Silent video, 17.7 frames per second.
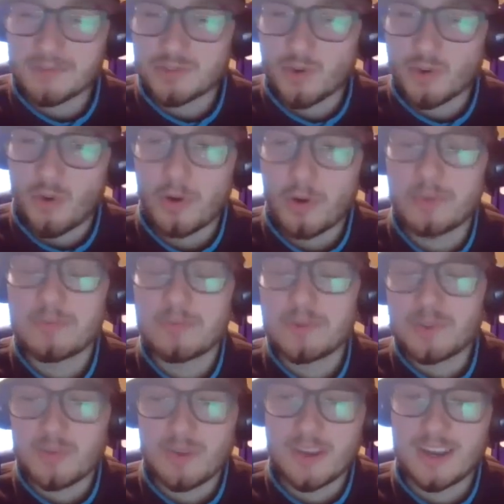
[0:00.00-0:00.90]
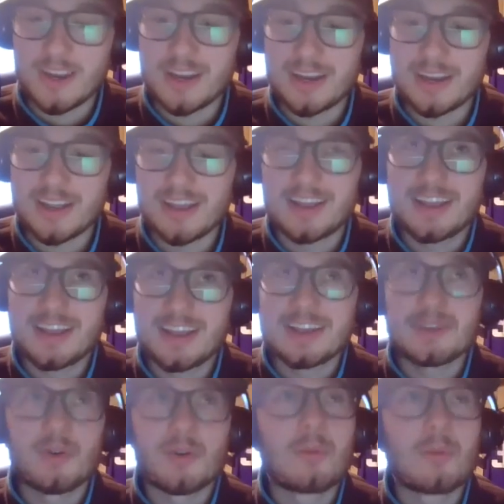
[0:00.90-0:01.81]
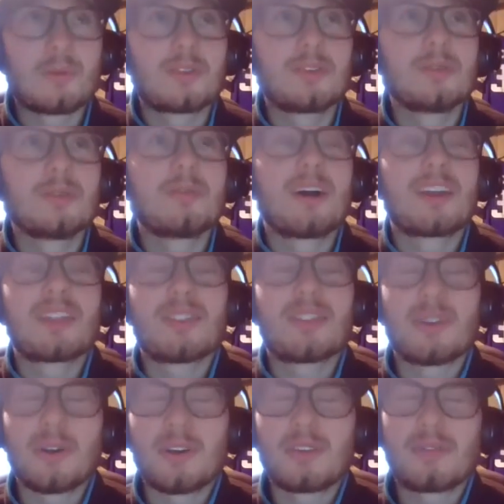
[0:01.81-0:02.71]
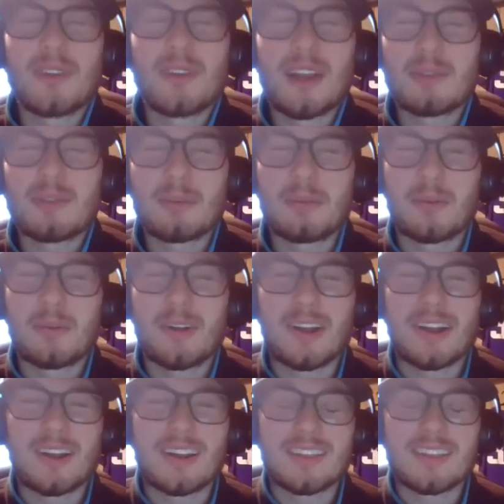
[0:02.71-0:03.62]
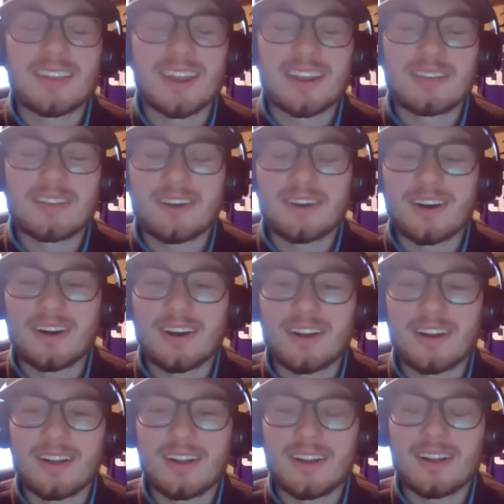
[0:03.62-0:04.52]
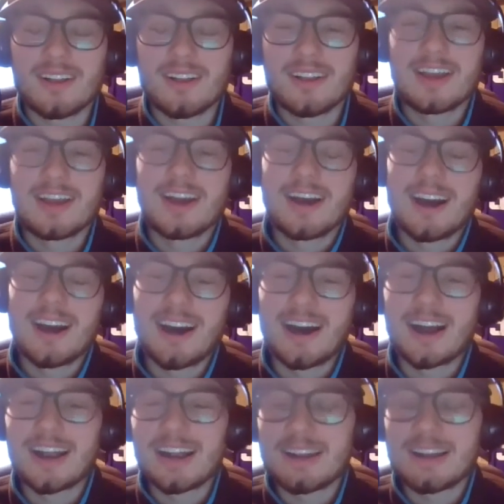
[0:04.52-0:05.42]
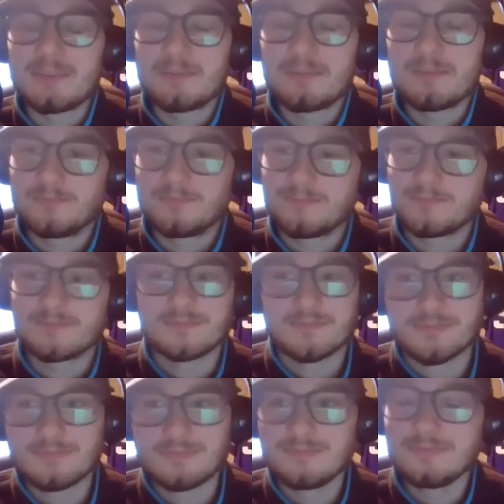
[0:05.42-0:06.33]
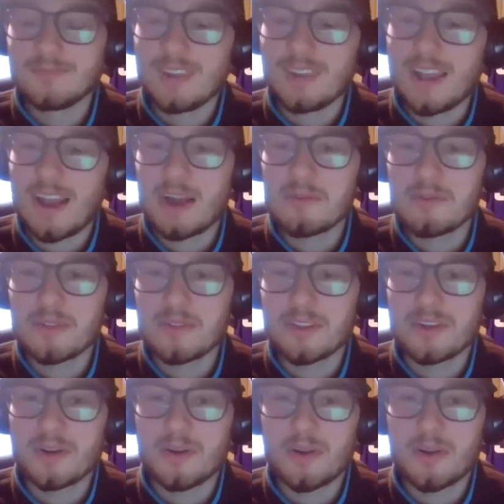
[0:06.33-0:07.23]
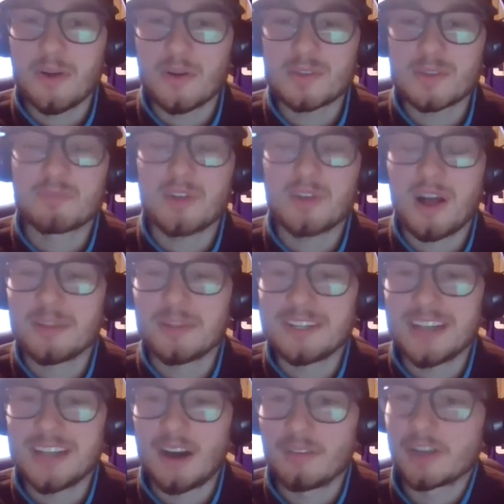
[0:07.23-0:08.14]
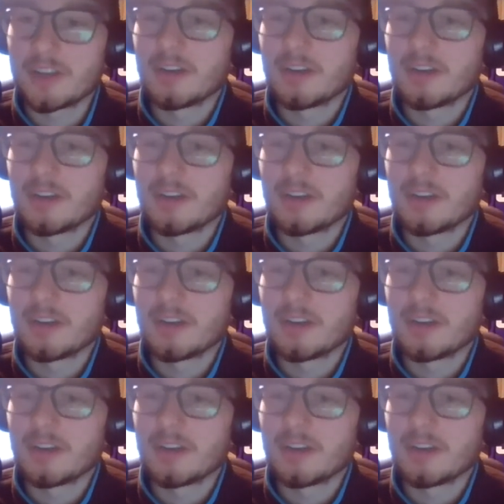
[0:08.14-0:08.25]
torn between Torn between my third favorite player in the NFL. I really don't know. It's probably Dalvin